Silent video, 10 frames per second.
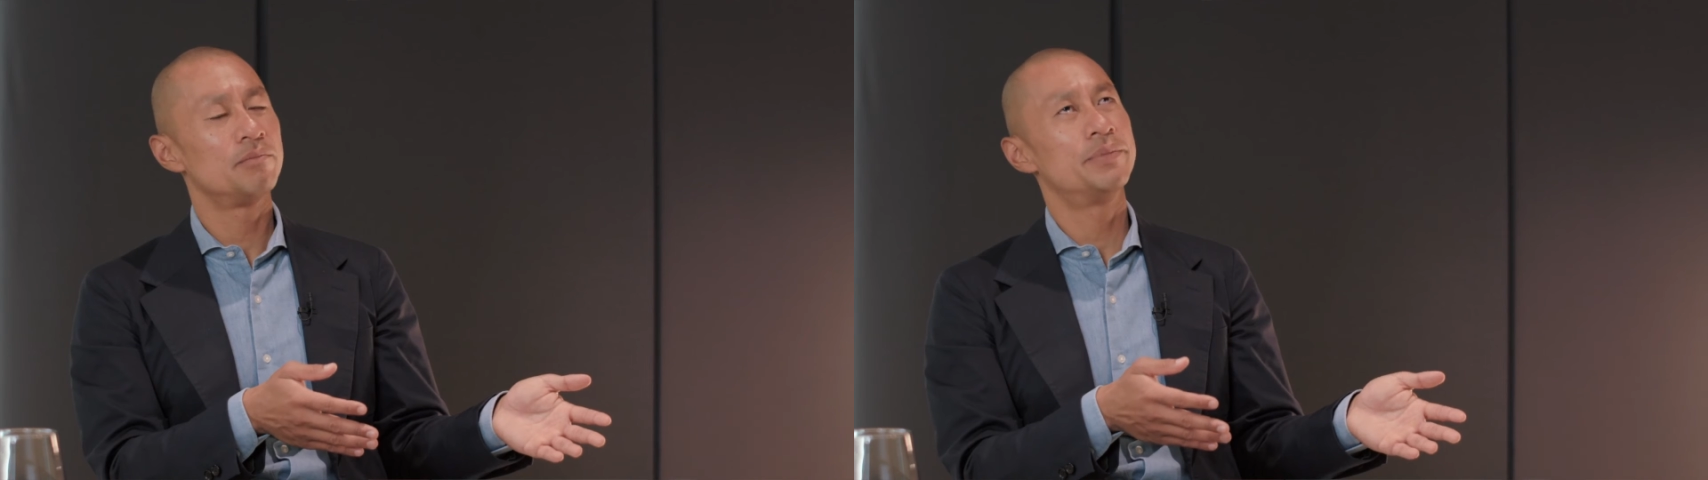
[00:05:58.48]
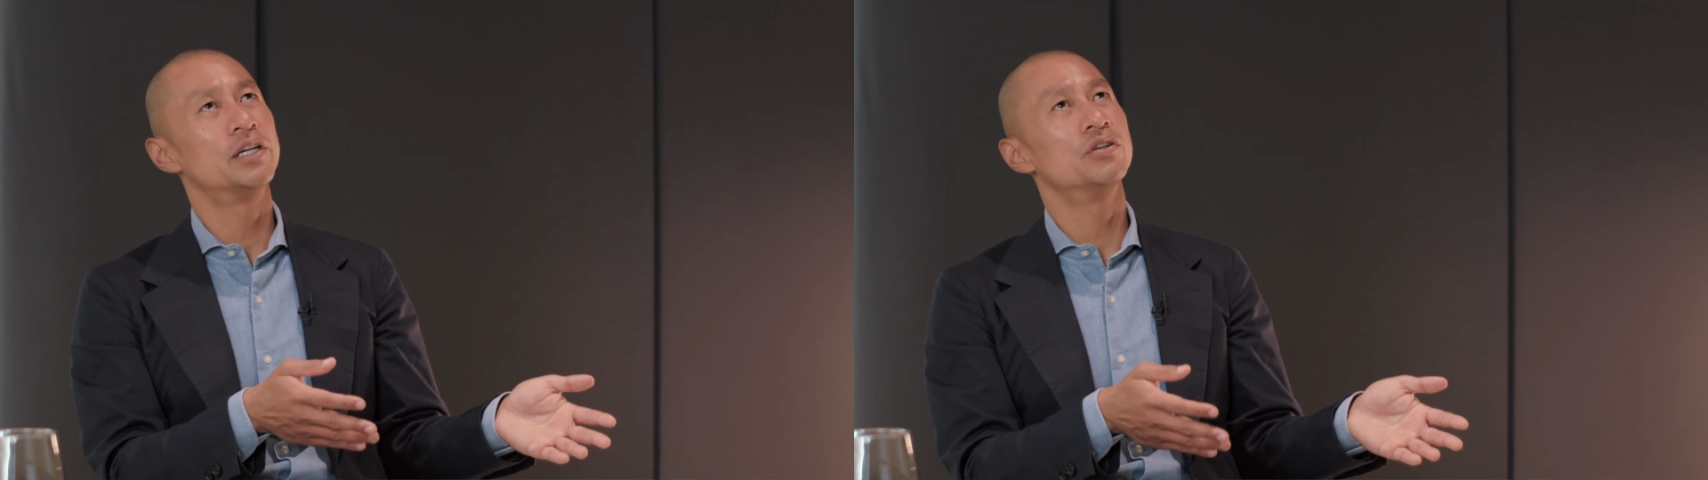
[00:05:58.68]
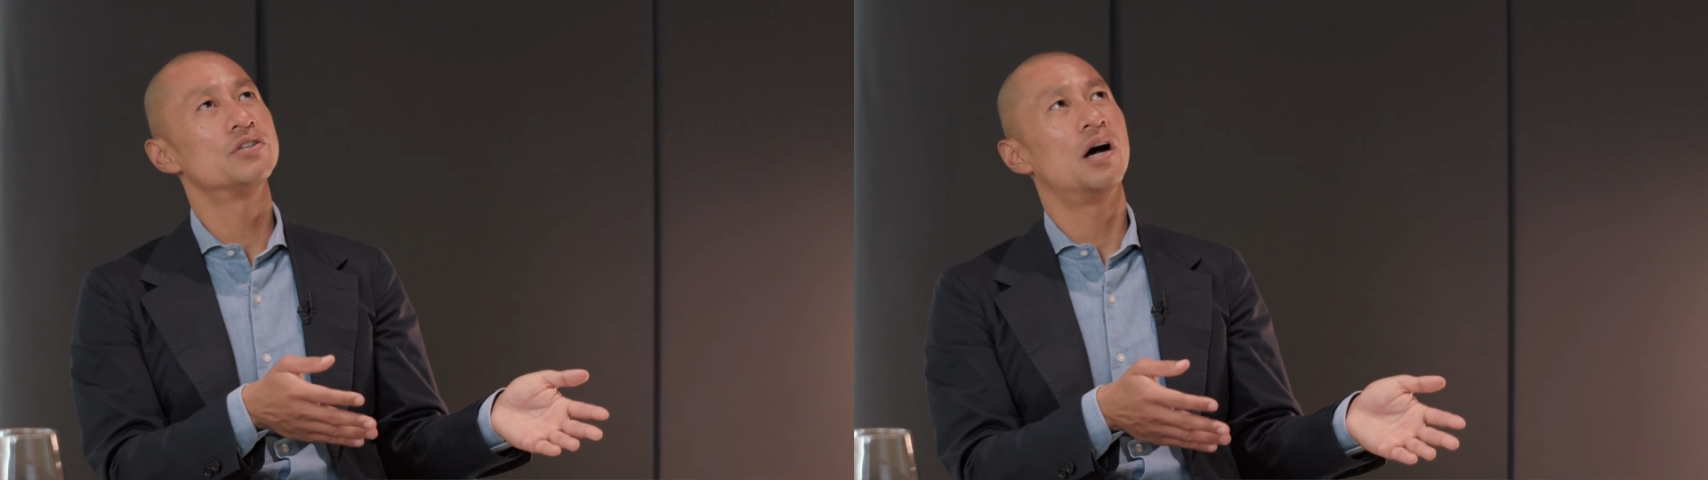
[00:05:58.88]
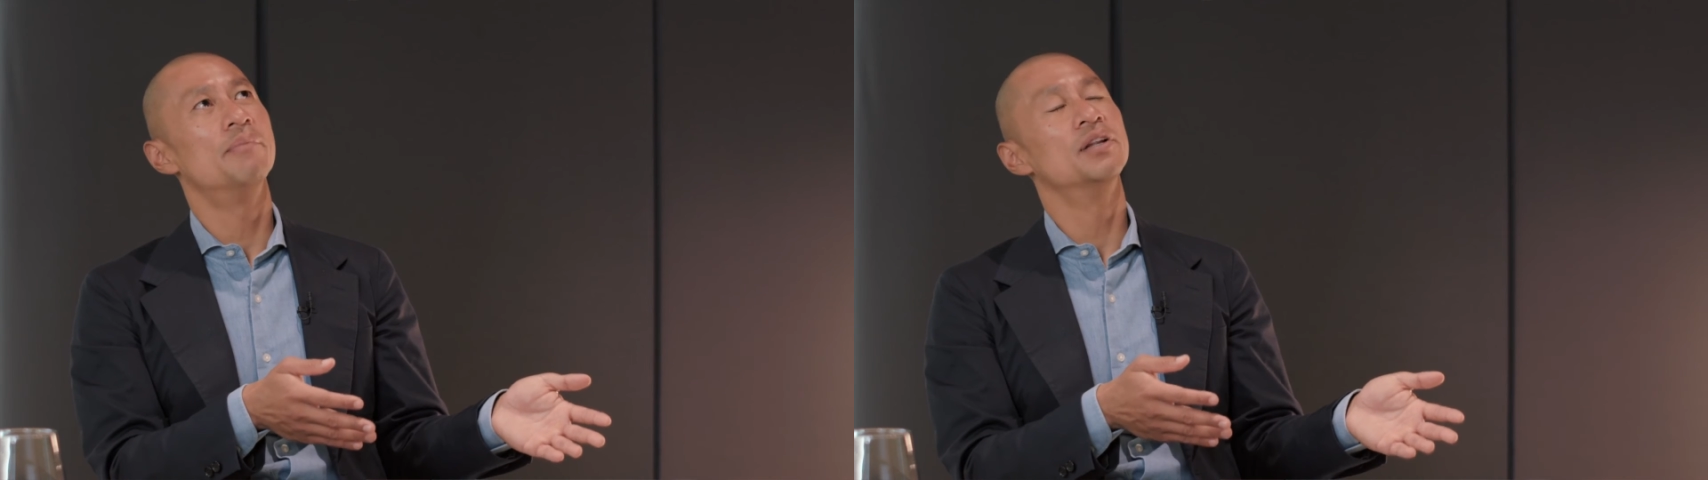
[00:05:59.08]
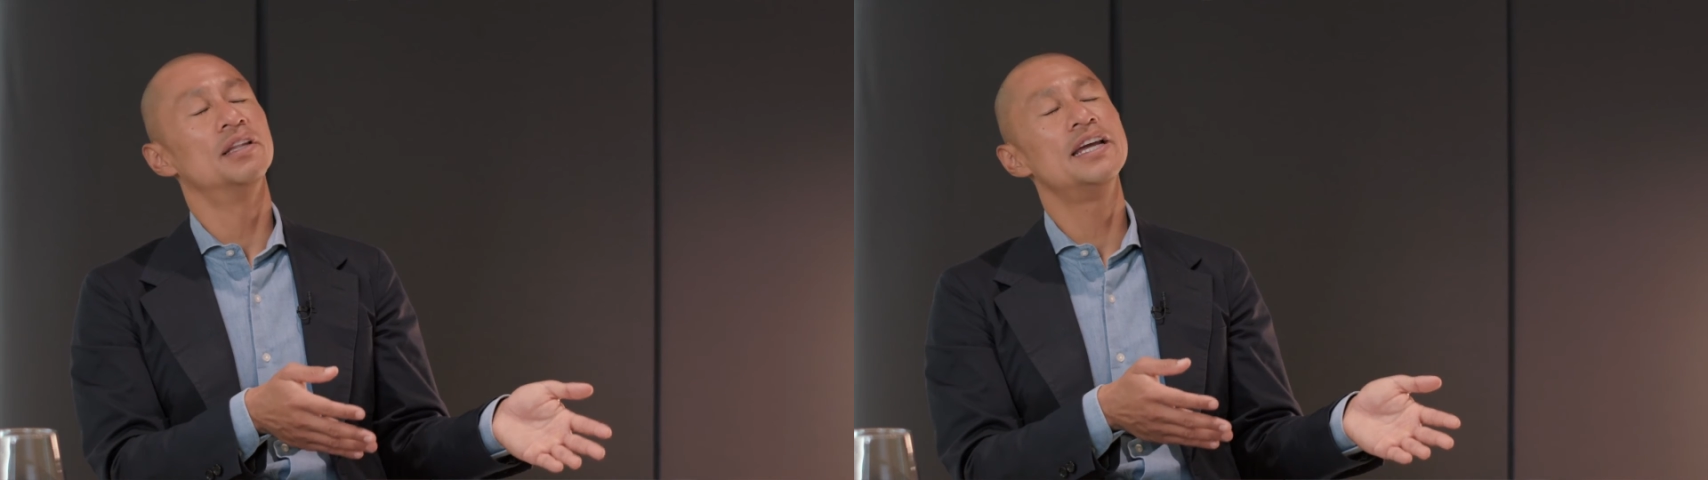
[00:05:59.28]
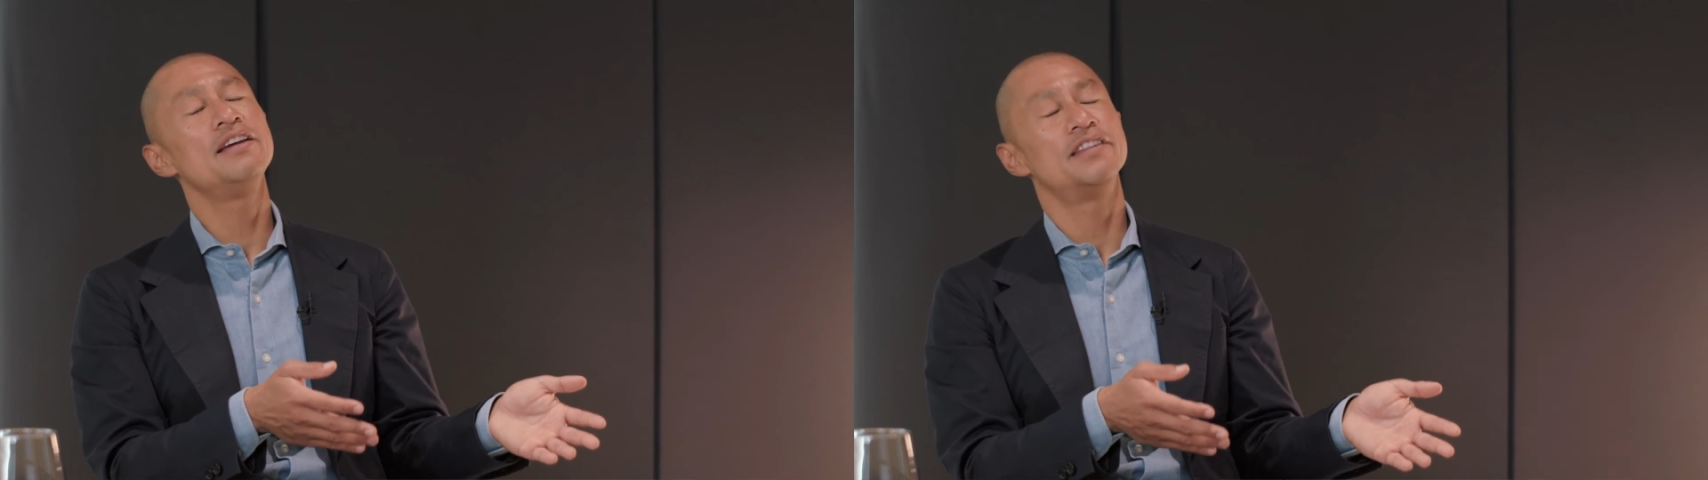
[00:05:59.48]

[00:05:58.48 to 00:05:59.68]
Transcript: Because I believe